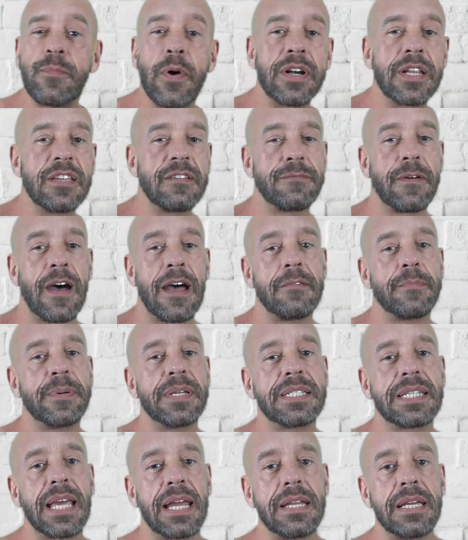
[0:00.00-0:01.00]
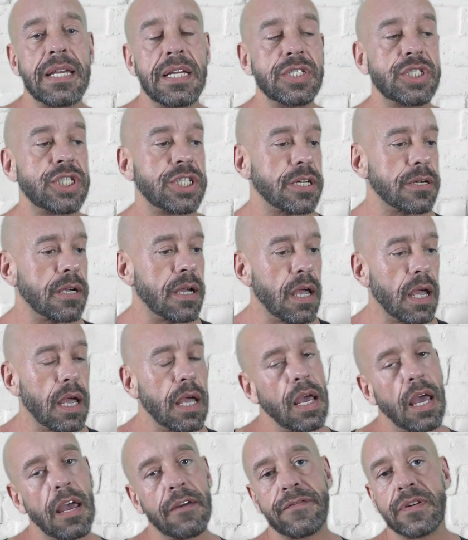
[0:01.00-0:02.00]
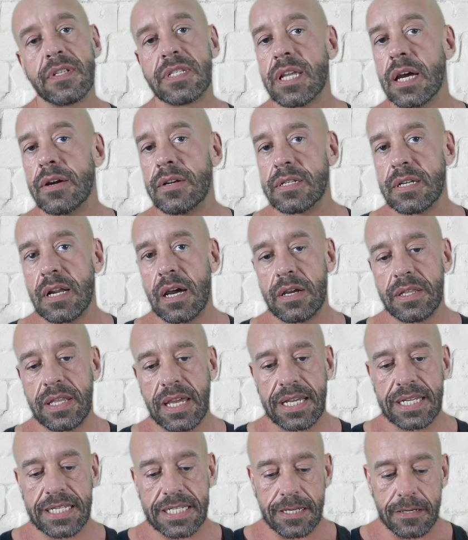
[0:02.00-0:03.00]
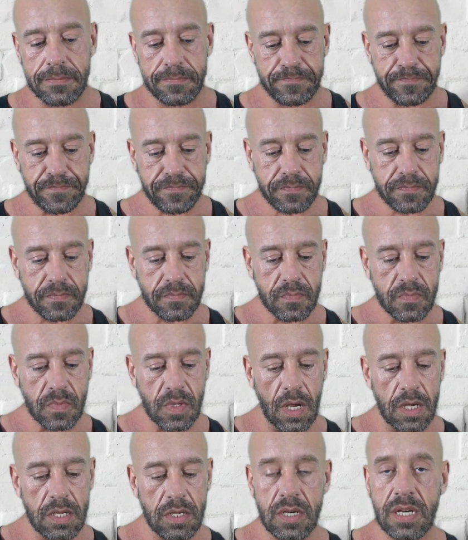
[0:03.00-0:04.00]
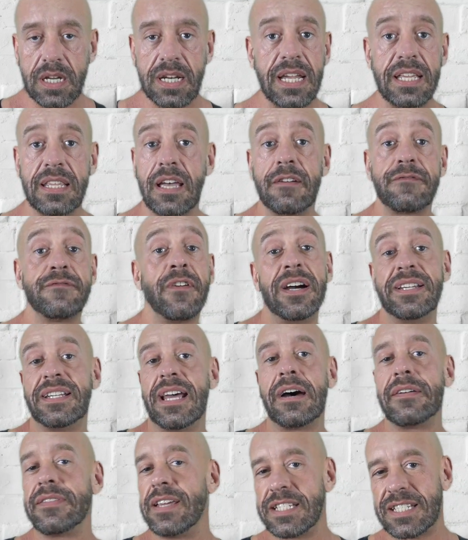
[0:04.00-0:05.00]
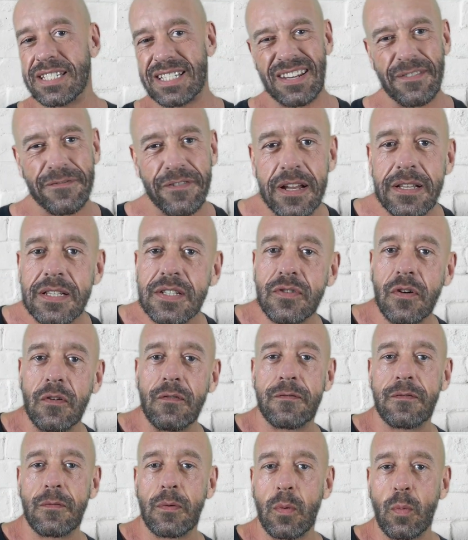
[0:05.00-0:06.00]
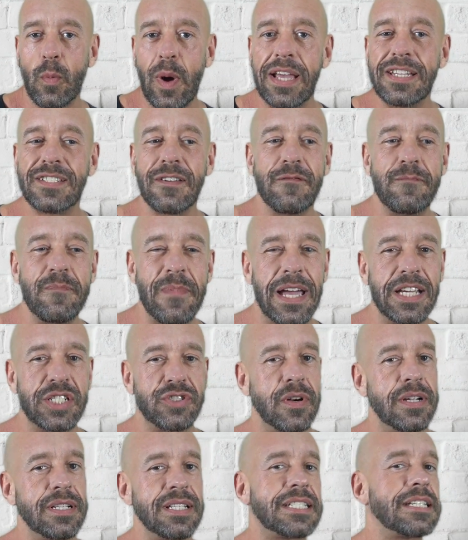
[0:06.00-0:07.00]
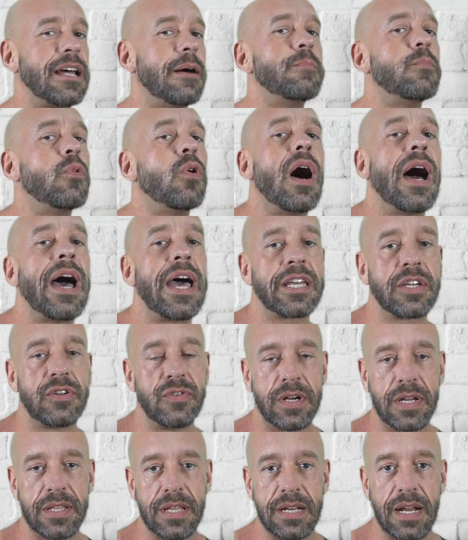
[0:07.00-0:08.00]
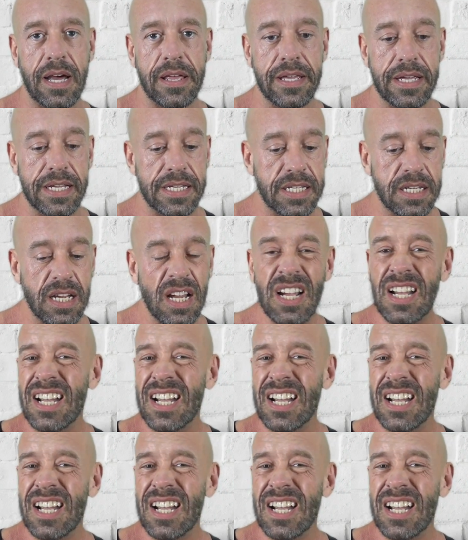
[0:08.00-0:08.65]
body fat percentage. If you don't know this, you can either find out there's different sort of ways of measuring, some more accurate than others.